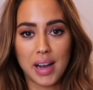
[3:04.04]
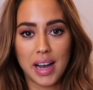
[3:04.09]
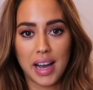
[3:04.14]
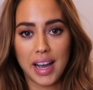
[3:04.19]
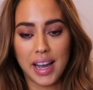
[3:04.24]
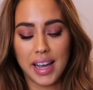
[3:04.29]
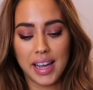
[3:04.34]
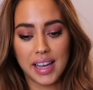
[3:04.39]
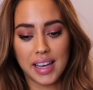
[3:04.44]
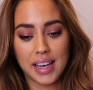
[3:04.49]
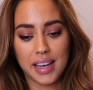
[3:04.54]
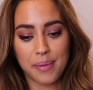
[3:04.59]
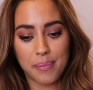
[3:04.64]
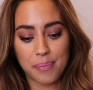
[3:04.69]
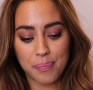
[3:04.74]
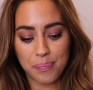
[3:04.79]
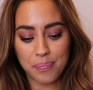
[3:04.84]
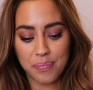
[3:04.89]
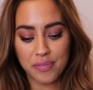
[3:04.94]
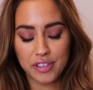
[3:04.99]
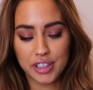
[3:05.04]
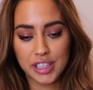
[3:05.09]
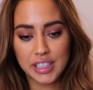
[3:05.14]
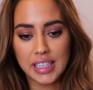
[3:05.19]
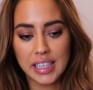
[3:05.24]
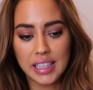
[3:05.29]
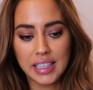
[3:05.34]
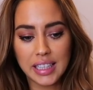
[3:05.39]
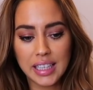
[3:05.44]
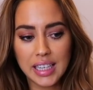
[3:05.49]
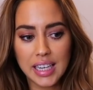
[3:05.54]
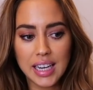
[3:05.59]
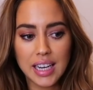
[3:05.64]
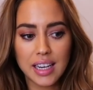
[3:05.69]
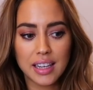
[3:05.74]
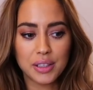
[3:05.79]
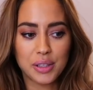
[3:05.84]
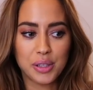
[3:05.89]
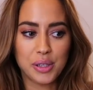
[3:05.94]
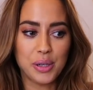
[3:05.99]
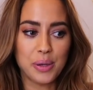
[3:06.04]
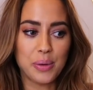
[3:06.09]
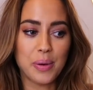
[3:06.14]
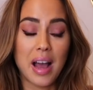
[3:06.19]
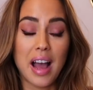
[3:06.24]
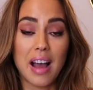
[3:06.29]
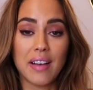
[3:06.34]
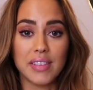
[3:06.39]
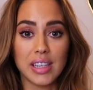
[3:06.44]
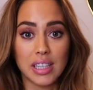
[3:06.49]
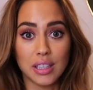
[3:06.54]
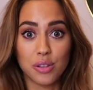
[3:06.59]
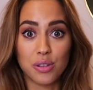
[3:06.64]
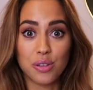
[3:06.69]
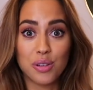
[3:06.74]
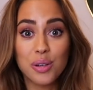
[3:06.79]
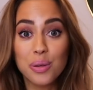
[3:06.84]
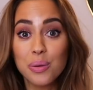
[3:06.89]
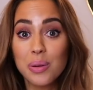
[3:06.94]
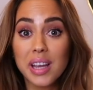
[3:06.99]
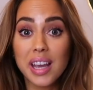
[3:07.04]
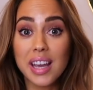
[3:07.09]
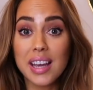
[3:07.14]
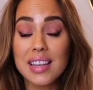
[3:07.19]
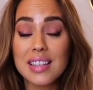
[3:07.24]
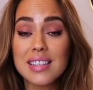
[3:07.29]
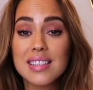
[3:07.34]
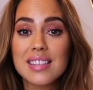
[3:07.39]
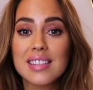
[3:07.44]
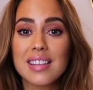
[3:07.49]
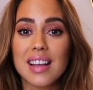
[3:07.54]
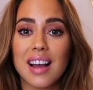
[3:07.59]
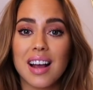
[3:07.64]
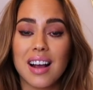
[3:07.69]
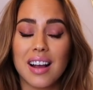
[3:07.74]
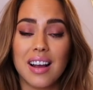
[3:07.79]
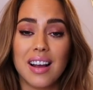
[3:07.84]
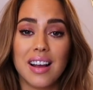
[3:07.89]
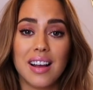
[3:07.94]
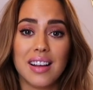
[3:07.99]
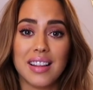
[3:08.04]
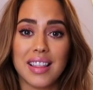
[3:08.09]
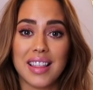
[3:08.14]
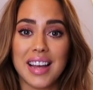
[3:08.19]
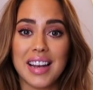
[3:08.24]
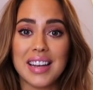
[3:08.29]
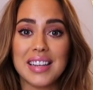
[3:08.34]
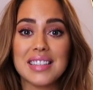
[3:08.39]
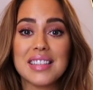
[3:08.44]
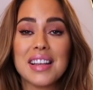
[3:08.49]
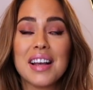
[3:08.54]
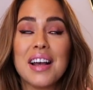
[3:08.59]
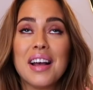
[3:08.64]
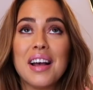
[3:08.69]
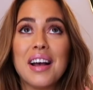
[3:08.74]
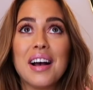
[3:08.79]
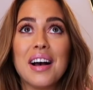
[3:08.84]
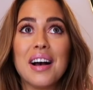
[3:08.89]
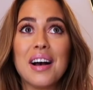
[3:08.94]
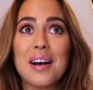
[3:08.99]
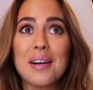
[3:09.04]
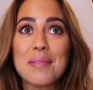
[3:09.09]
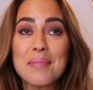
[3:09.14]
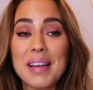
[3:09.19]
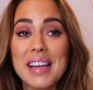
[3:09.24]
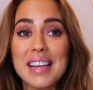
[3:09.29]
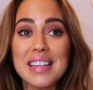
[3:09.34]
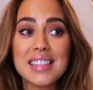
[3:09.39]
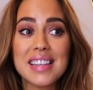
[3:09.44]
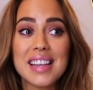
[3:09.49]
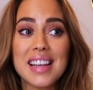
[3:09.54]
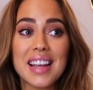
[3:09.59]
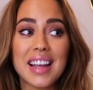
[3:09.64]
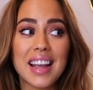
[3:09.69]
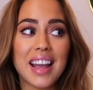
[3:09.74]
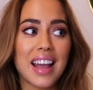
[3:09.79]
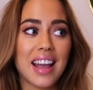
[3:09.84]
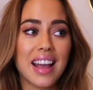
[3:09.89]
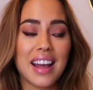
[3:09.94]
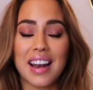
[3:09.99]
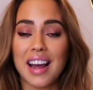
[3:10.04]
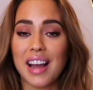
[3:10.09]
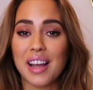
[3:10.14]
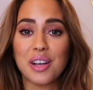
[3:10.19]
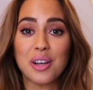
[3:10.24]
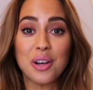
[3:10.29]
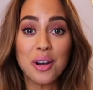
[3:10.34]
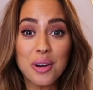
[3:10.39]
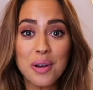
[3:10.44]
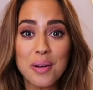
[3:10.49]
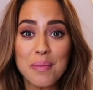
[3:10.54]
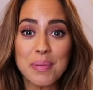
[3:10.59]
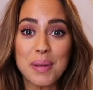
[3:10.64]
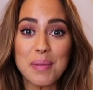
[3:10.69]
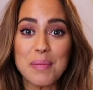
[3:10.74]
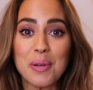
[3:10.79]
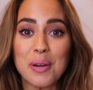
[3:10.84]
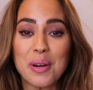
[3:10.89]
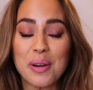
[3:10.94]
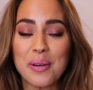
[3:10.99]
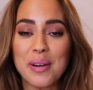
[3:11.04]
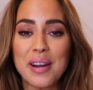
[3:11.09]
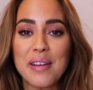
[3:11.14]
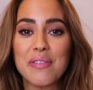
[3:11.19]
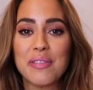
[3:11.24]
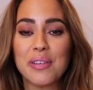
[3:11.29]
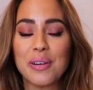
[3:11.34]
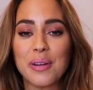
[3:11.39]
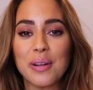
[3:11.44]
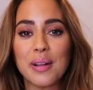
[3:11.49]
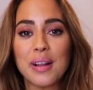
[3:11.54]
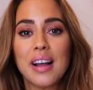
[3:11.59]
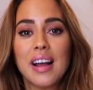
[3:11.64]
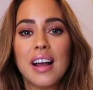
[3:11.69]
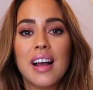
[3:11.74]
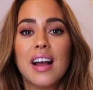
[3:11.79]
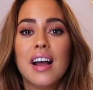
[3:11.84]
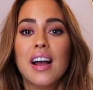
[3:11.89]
my fertility to having 2 kids. That is amazing, and I couldn't be more grateful.